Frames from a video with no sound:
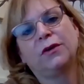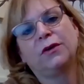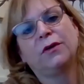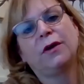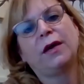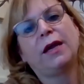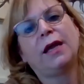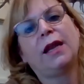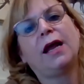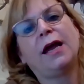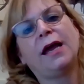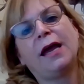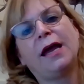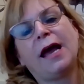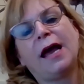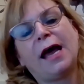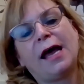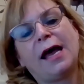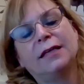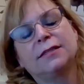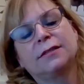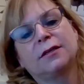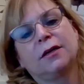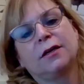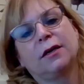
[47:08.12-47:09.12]
great. I
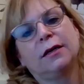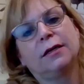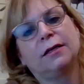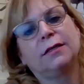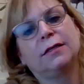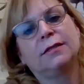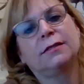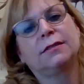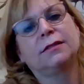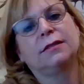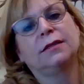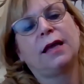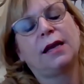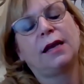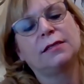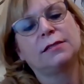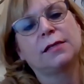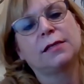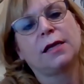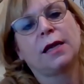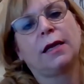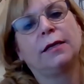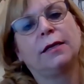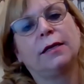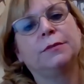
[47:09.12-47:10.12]
ask artists a lot of
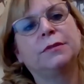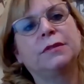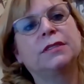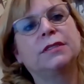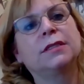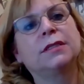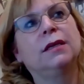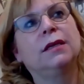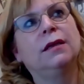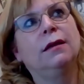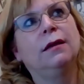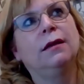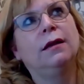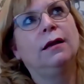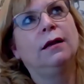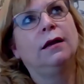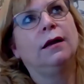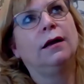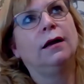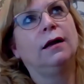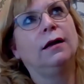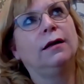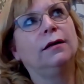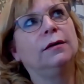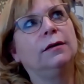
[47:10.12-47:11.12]
times,
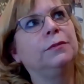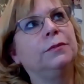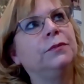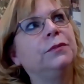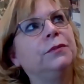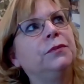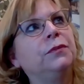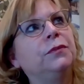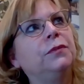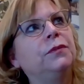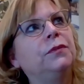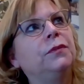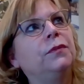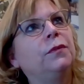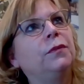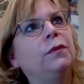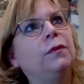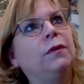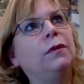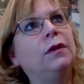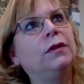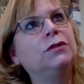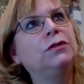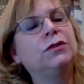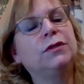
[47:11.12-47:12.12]

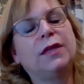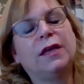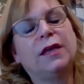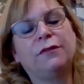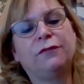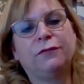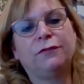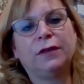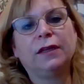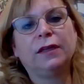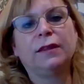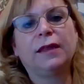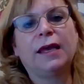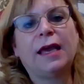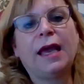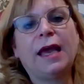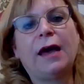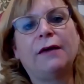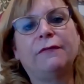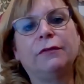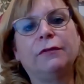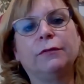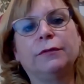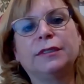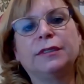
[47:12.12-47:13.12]
do they feel they
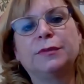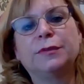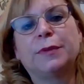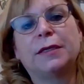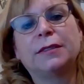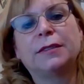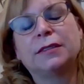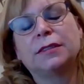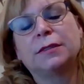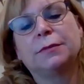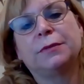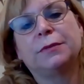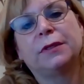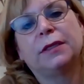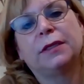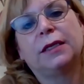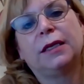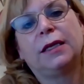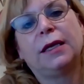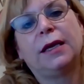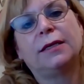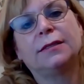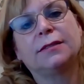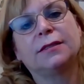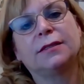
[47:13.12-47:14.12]
have a
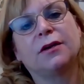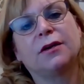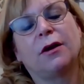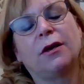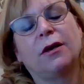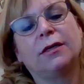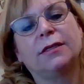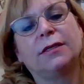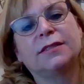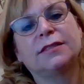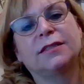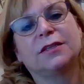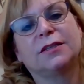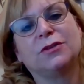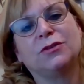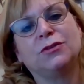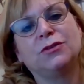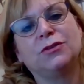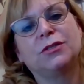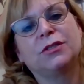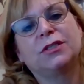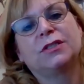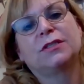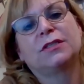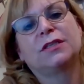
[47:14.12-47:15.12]
responsibility as an artist? And you
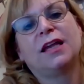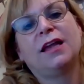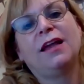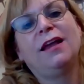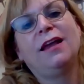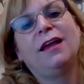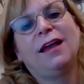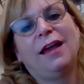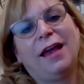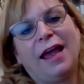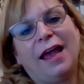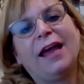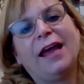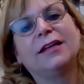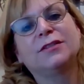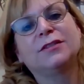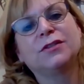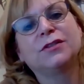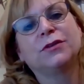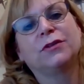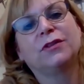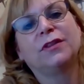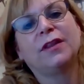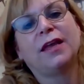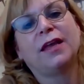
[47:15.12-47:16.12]
just
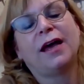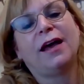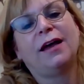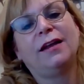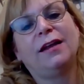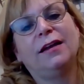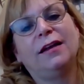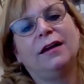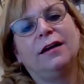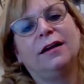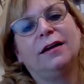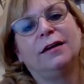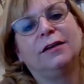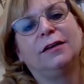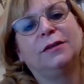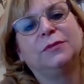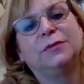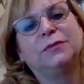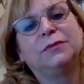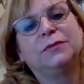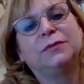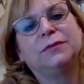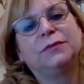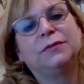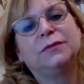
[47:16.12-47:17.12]
answered that.
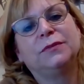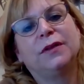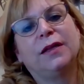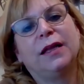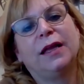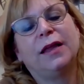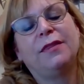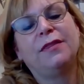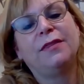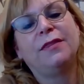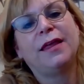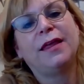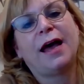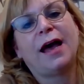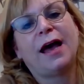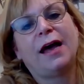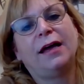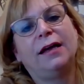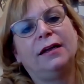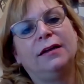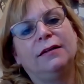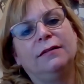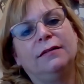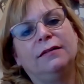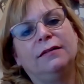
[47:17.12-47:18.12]
And that